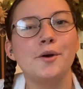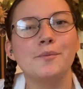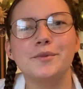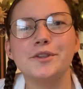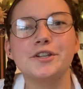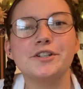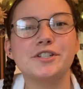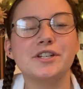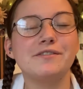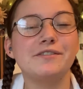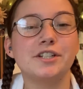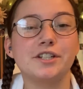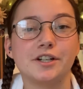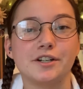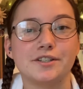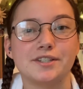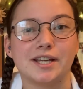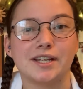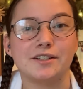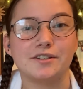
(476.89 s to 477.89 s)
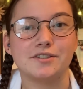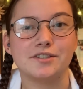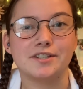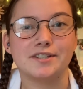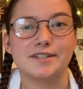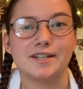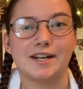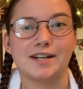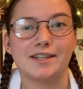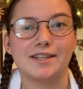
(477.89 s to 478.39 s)
But there's even neuroscientists who
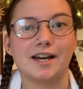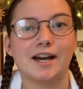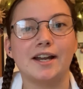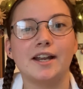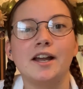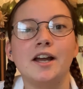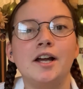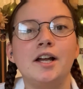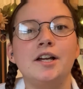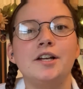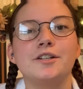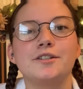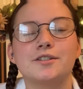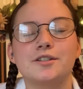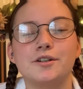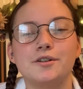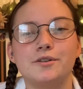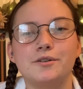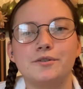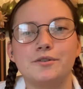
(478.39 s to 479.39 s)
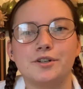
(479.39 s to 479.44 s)
study that. So